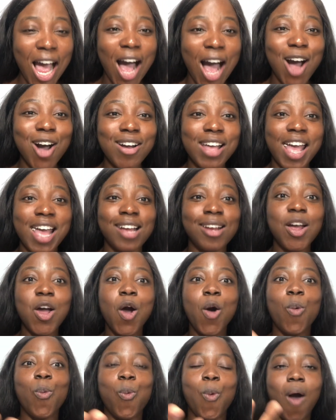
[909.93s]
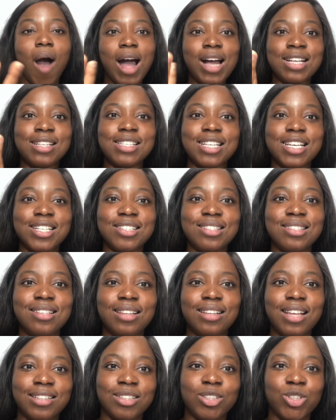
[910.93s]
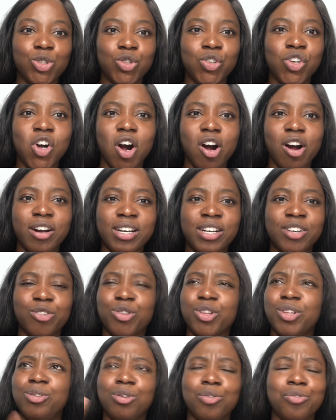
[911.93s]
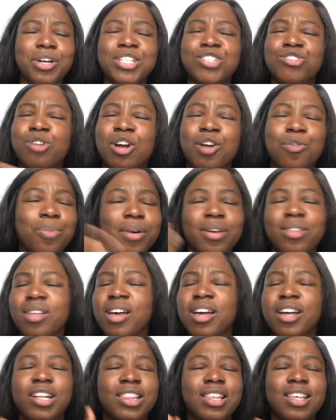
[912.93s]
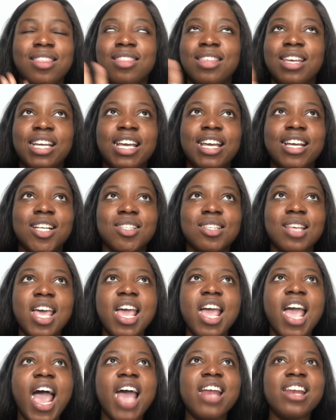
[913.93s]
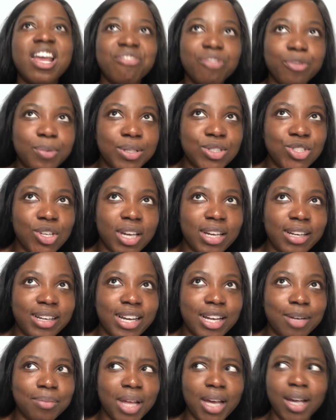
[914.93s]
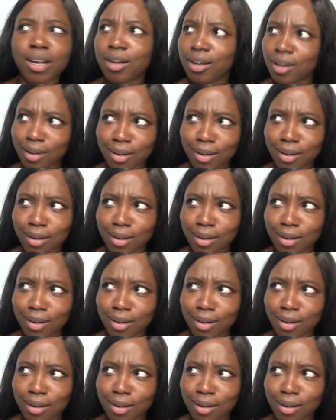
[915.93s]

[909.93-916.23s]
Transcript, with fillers: okay, walks into like the little garden or the little restaurant where the the thing is, and everyone's looking at him like,